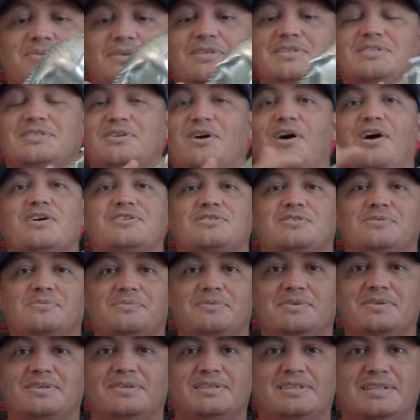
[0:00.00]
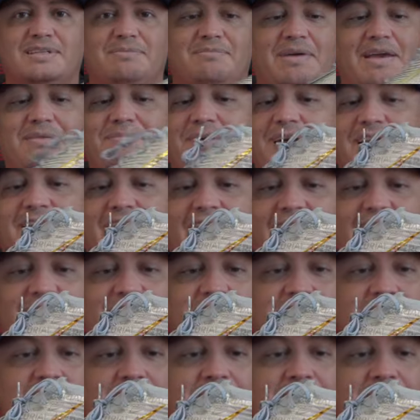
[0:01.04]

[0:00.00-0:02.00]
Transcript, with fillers: This is awesome. It made my day.